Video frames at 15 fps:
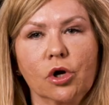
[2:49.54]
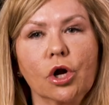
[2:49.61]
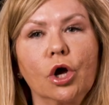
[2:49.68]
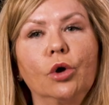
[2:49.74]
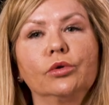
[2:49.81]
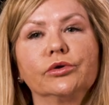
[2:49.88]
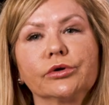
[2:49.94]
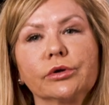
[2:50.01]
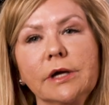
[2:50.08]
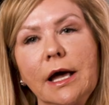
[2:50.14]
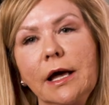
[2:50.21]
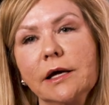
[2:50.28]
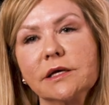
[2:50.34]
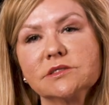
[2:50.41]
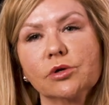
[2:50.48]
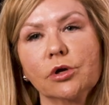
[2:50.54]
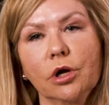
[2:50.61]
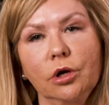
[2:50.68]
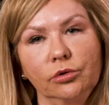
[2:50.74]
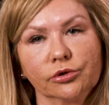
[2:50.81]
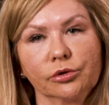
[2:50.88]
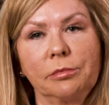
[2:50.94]
our older guys, our
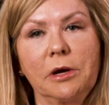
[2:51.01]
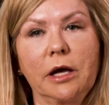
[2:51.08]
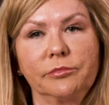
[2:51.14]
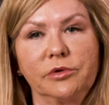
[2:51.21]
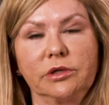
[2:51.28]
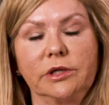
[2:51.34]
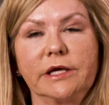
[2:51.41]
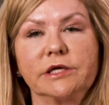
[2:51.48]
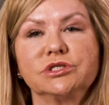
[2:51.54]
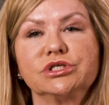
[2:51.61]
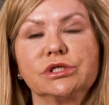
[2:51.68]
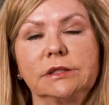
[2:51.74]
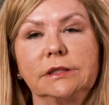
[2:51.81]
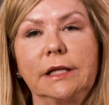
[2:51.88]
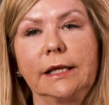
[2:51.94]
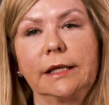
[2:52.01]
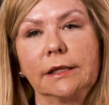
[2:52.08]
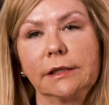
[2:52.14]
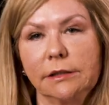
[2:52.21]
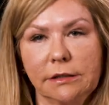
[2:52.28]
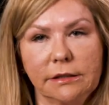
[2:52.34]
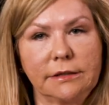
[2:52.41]
older population,
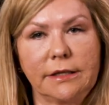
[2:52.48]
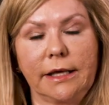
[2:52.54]
and